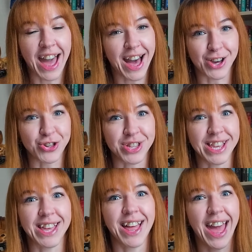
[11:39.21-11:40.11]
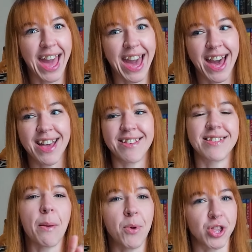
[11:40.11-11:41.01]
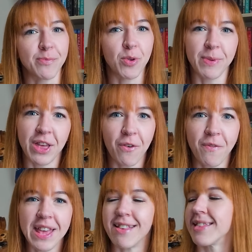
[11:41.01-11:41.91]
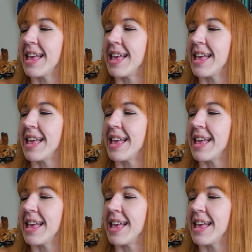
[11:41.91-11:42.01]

actually has multiple POVs.